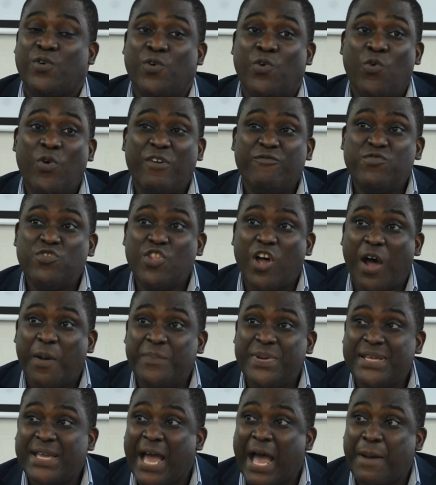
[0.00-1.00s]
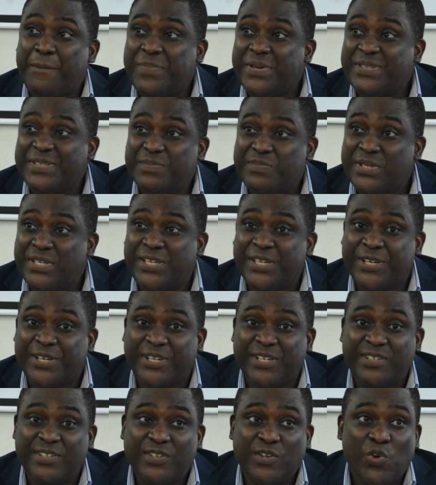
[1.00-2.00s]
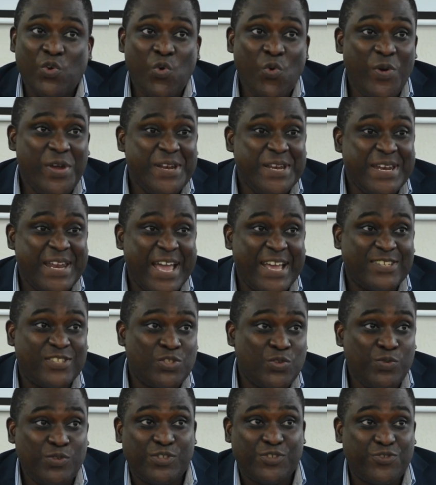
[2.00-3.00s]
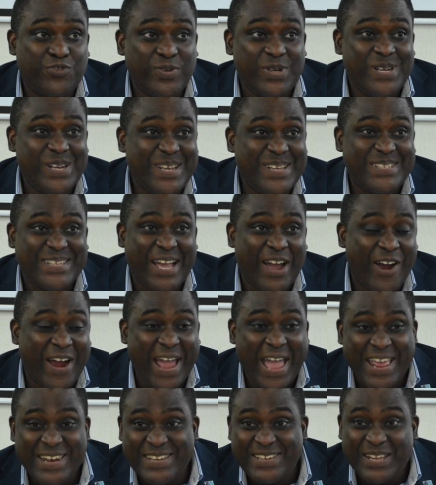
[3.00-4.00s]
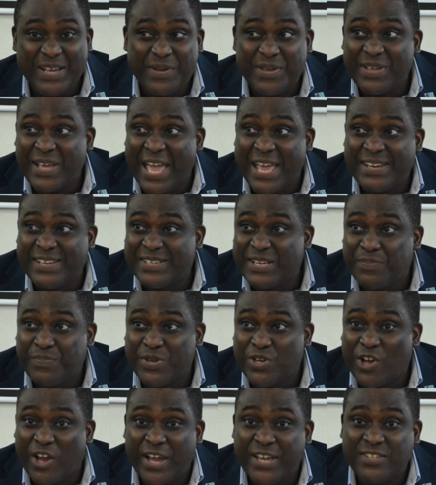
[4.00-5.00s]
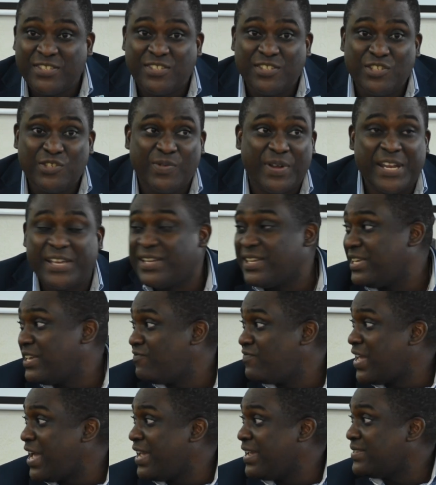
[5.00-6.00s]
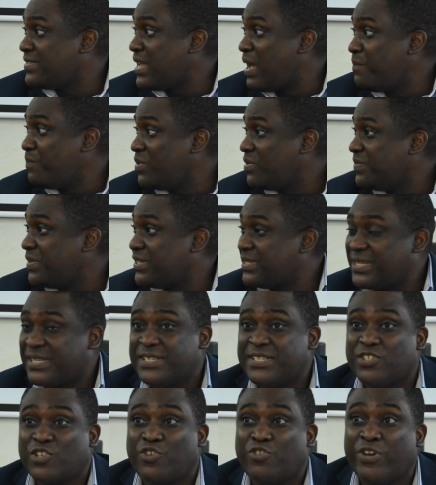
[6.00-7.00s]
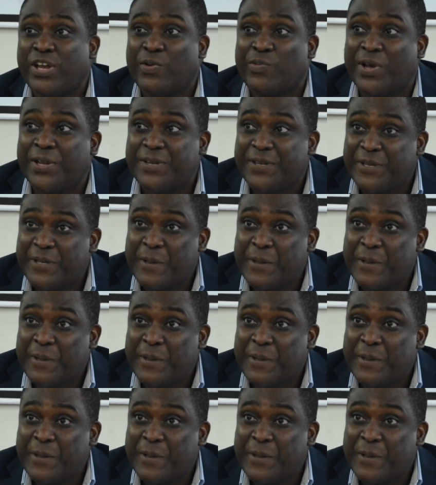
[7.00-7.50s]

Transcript: who have not been happy to be here, who in next 2 to 3 days are ended up in our ICU, and I can give that example because I think it's a great one,